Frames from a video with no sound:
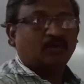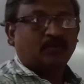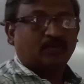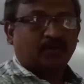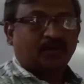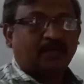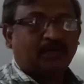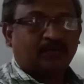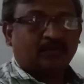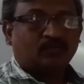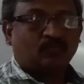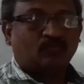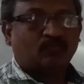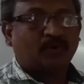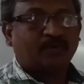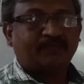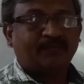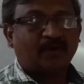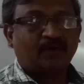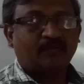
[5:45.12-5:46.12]
right,
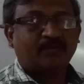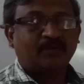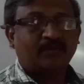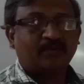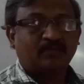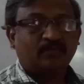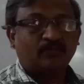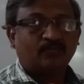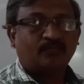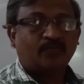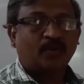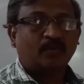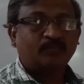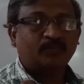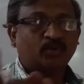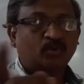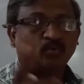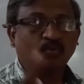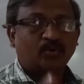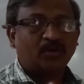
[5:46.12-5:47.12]
what we have done, from the
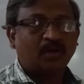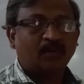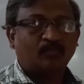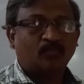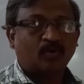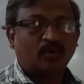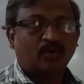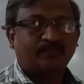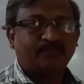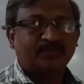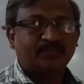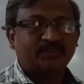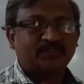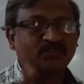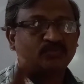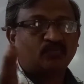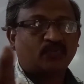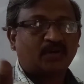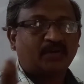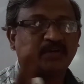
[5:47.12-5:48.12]
total number of digits,
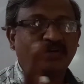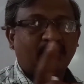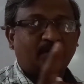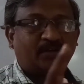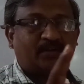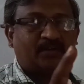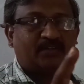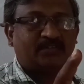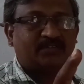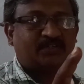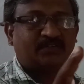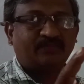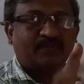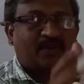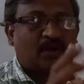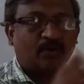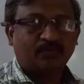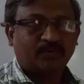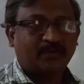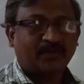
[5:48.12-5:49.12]
1 digit we
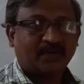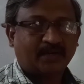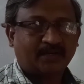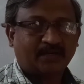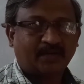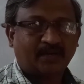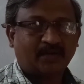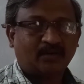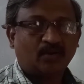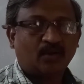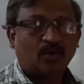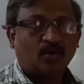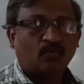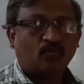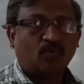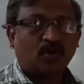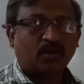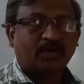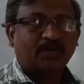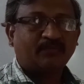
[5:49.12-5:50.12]
have deducted.
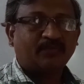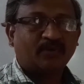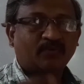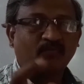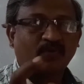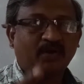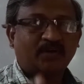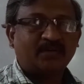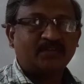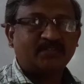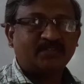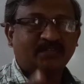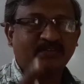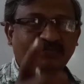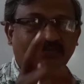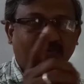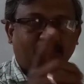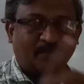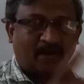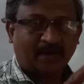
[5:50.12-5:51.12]
Whatever 1 digit
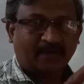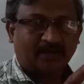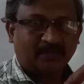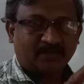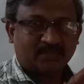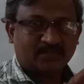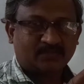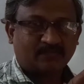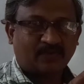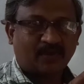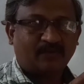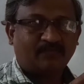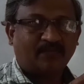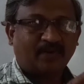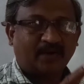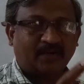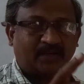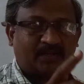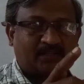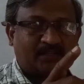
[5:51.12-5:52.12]
we minus while
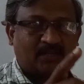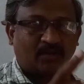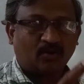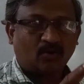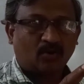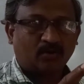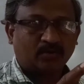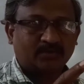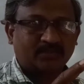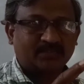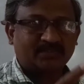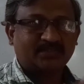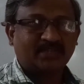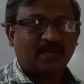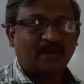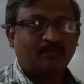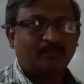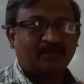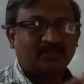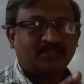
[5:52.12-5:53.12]
finding the log, the
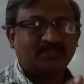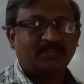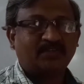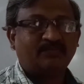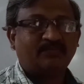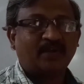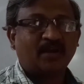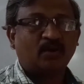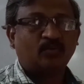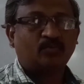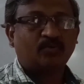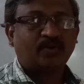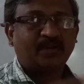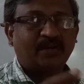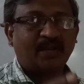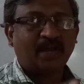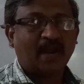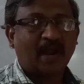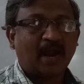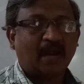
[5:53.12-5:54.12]
same digit we have to
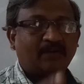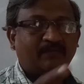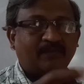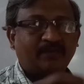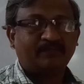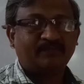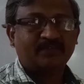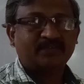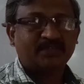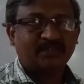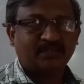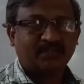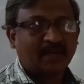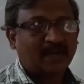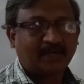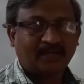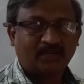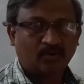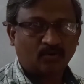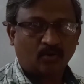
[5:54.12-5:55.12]
re-add when we see the
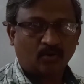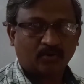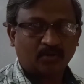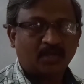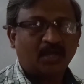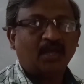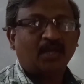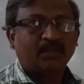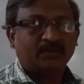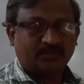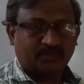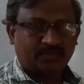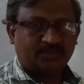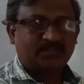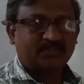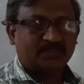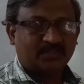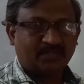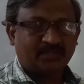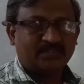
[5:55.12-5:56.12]
anti-log. This
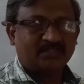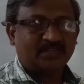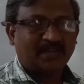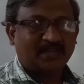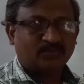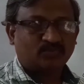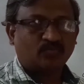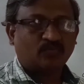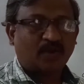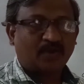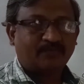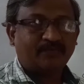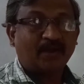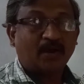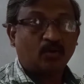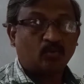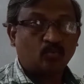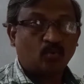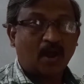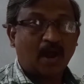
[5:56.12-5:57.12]
is the reason as to why we
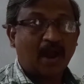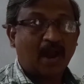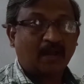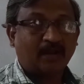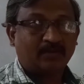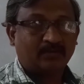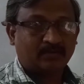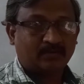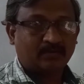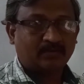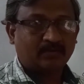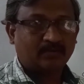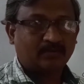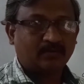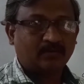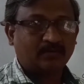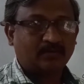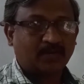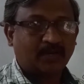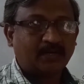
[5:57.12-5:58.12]
have to add,
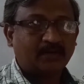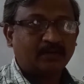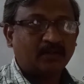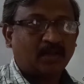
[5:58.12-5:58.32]
right,